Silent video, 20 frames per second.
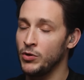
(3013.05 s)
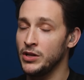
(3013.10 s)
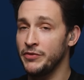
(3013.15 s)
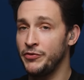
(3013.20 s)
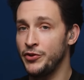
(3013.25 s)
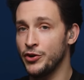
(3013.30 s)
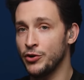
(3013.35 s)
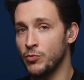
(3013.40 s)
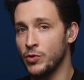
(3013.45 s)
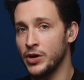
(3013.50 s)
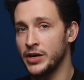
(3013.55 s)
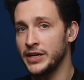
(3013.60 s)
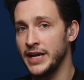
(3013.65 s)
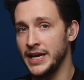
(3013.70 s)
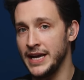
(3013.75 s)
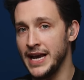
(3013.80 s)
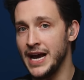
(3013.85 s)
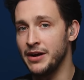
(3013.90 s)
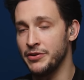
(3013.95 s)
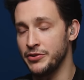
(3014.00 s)
Well, if you're
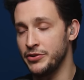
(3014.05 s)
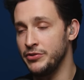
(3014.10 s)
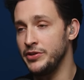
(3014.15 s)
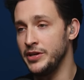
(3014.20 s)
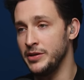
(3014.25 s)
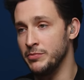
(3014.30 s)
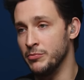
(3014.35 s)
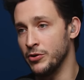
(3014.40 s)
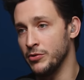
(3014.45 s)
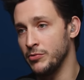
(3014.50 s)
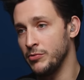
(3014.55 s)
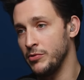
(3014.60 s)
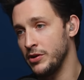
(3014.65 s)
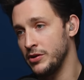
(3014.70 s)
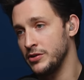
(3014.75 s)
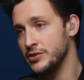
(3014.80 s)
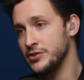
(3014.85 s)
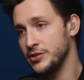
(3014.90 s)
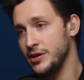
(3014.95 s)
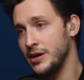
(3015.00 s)
working out, you need more
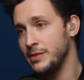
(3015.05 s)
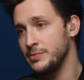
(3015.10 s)
water. So